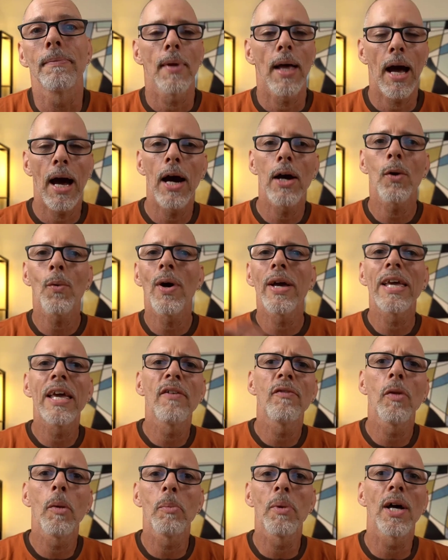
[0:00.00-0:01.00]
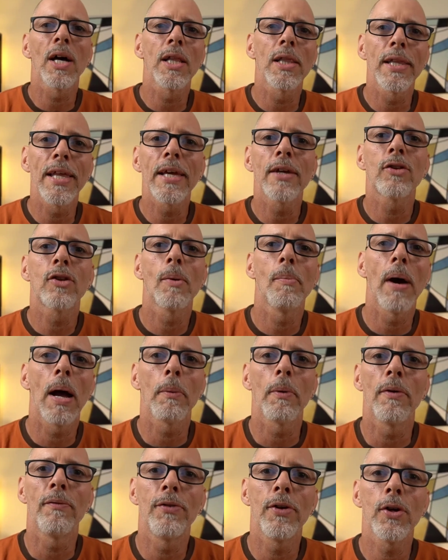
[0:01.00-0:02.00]
How do I give them a link to my
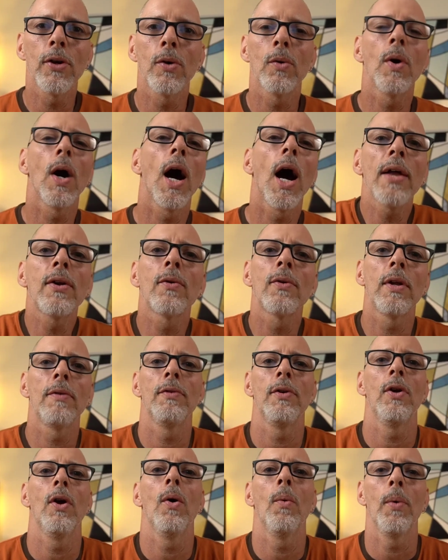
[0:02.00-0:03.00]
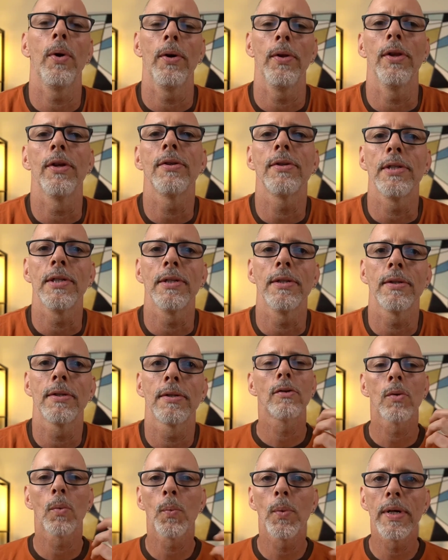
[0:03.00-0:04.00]
review? I don't even know where this is. There's
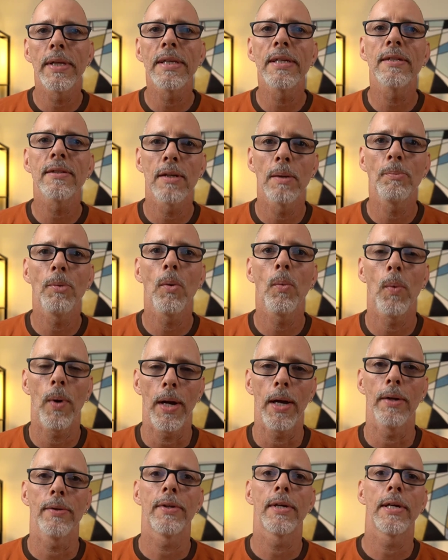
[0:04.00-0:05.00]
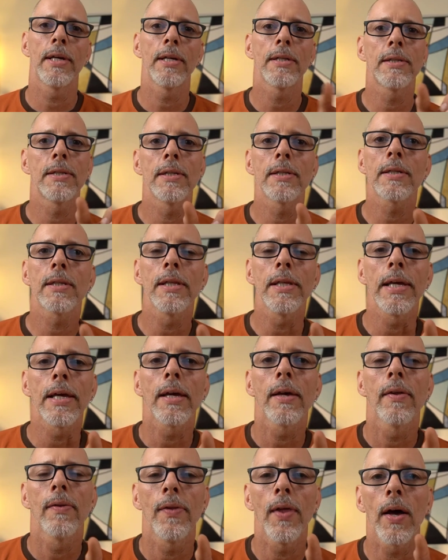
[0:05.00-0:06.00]
a really simple way to get this link
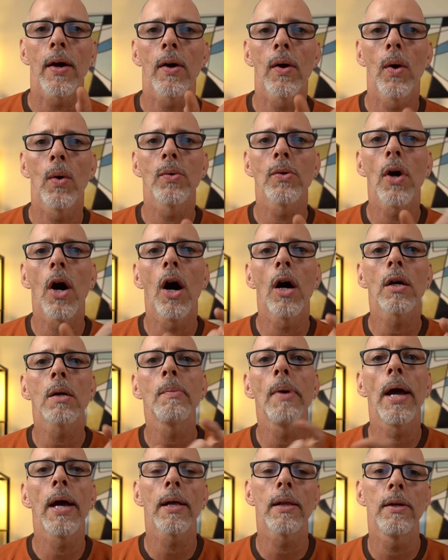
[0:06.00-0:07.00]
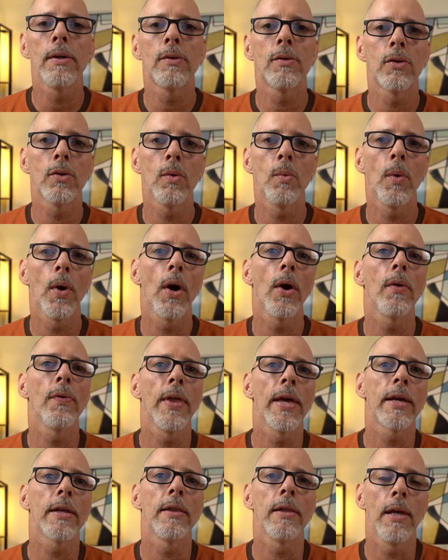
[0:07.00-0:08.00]
that goes automatically to where they
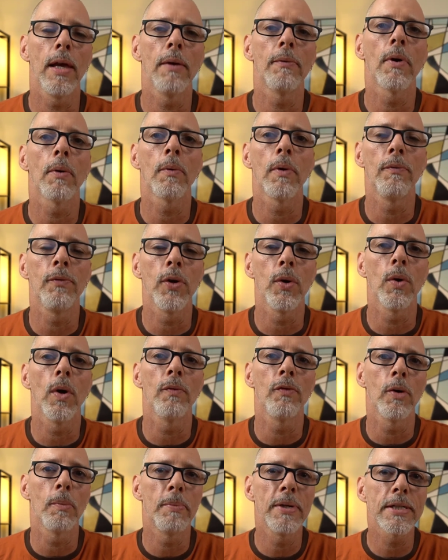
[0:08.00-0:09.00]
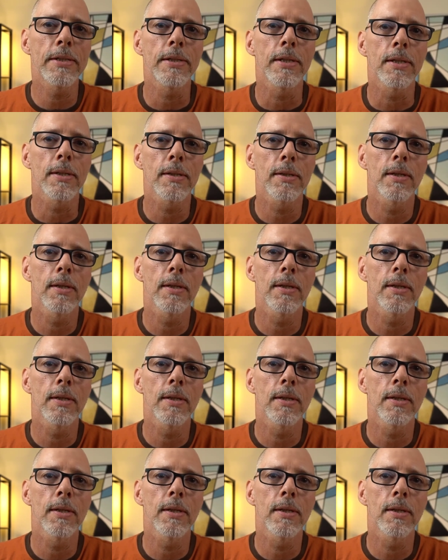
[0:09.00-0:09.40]
can leave a review of your business.